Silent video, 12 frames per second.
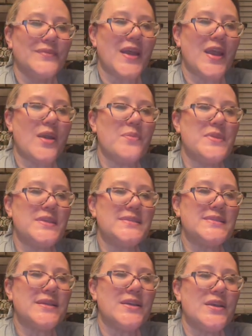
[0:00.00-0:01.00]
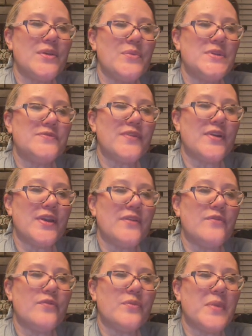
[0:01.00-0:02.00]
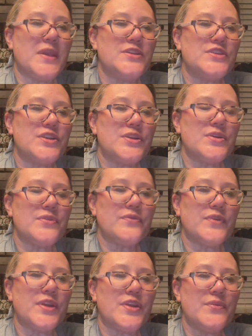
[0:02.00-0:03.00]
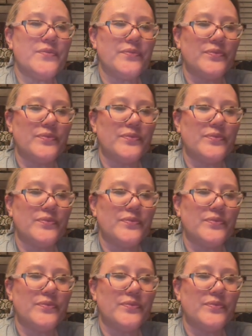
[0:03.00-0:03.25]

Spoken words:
I hope this was very informational for you.